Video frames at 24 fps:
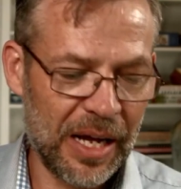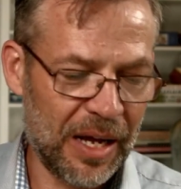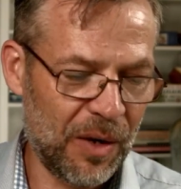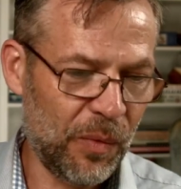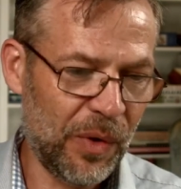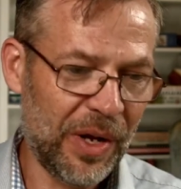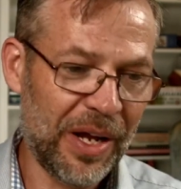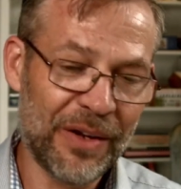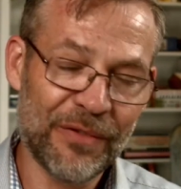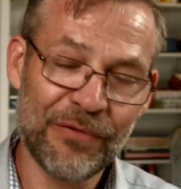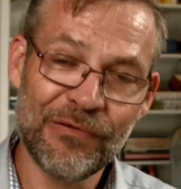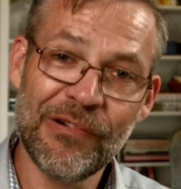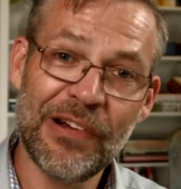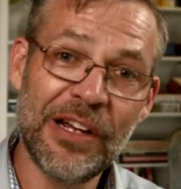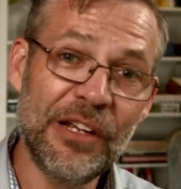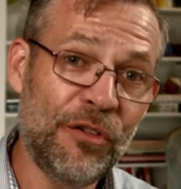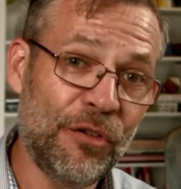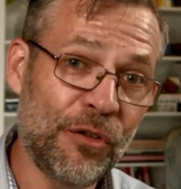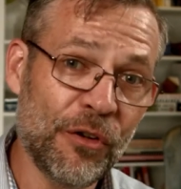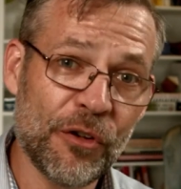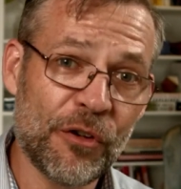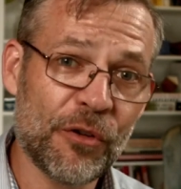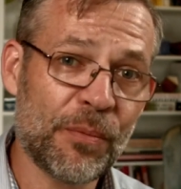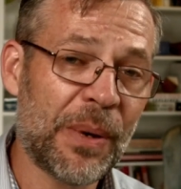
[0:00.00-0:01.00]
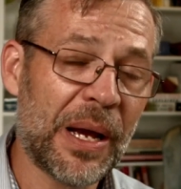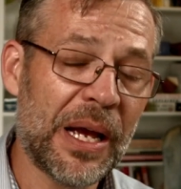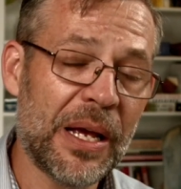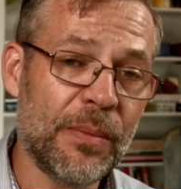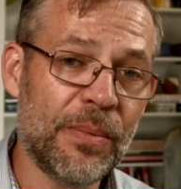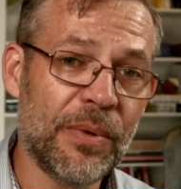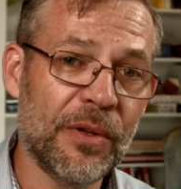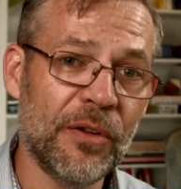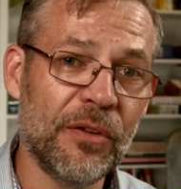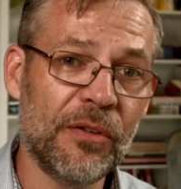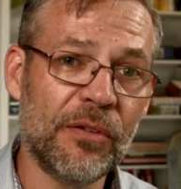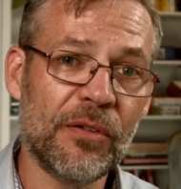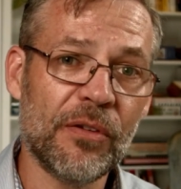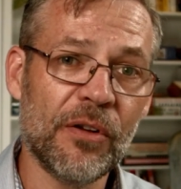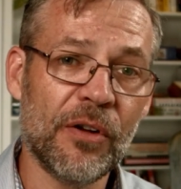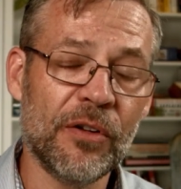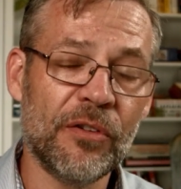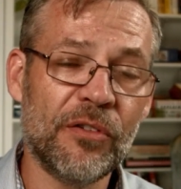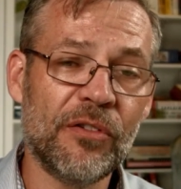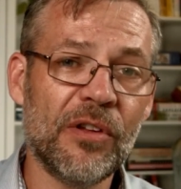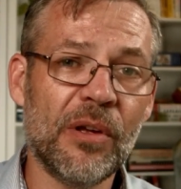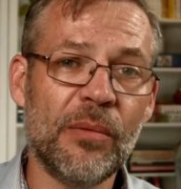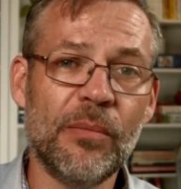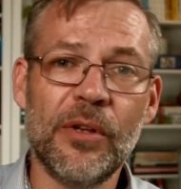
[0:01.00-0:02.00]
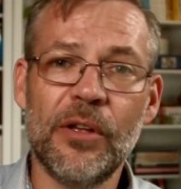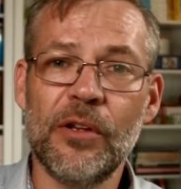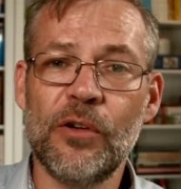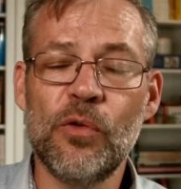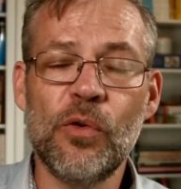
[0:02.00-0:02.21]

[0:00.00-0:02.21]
We have research papers on some of the